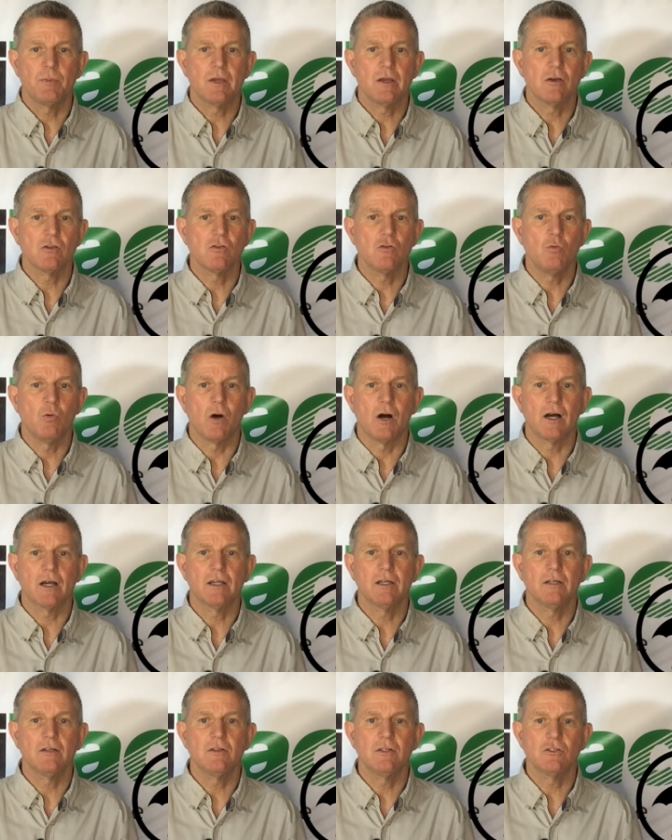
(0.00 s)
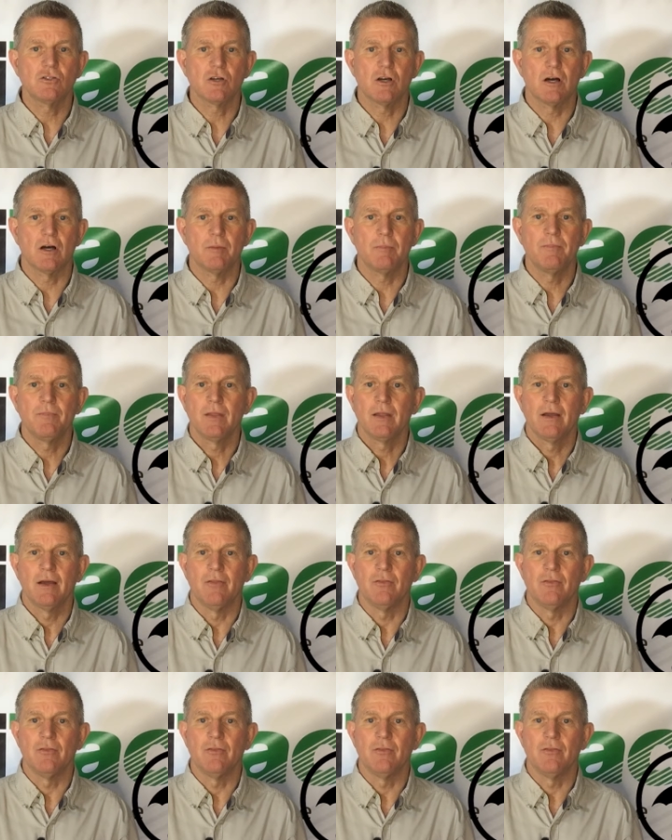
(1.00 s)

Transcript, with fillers: because you walk into the job